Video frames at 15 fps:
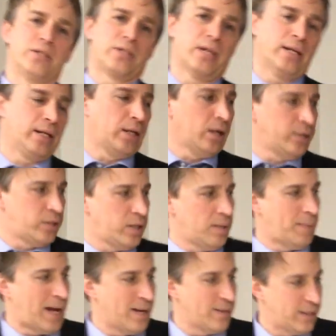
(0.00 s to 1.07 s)
is going to go to
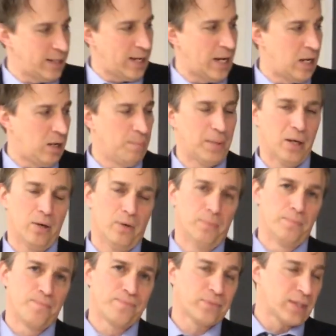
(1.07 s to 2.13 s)
about the
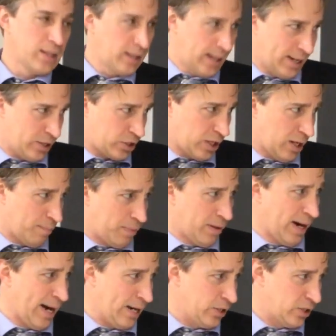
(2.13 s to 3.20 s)
elbow, and it's going to
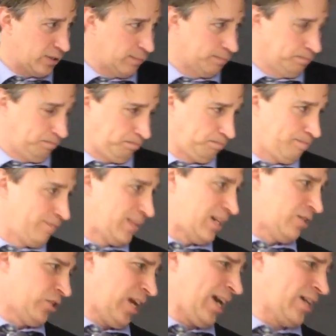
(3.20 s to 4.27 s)
branch. There's